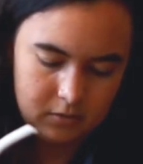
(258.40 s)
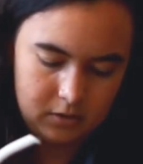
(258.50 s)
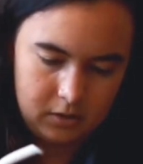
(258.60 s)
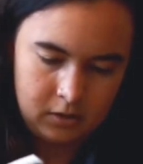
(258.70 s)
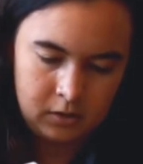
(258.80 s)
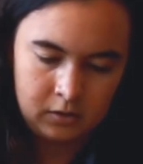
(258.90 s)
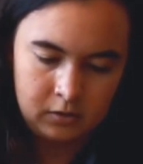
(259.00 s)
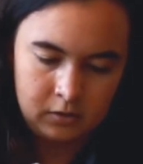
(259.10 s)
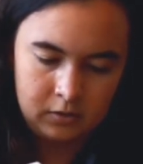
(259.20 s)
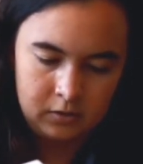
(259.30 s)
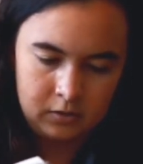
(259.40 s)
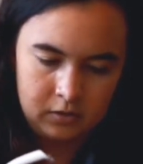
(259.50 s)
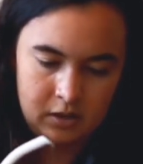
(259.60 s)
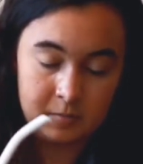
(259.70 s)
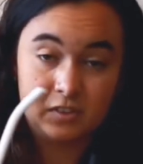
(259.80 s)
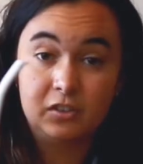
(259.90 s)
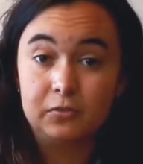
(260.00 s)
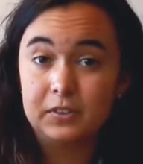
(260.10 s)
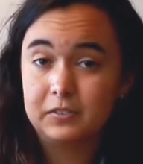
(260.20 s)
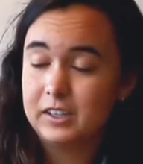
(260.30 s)
And I'm at
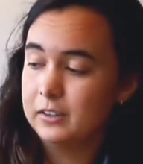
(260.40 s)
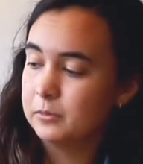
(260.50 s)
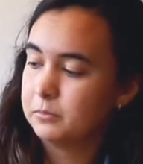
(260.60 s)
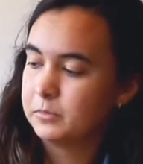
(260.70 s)
250,